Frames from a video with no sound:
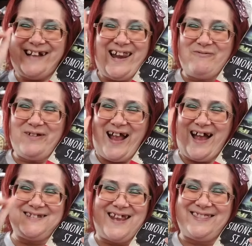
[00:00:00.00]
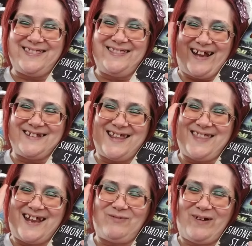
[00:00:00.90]
I love you guys, and like I said,
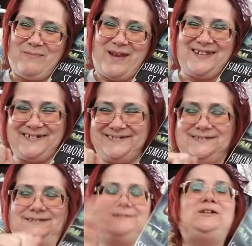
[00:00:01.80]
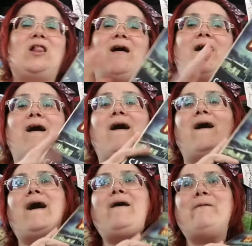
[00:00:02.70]
thanks for coming.
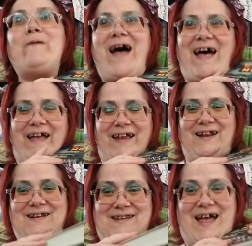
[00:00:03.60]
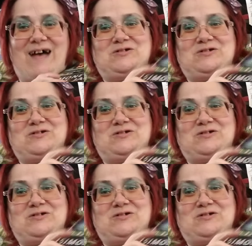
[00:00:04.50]
Alright, now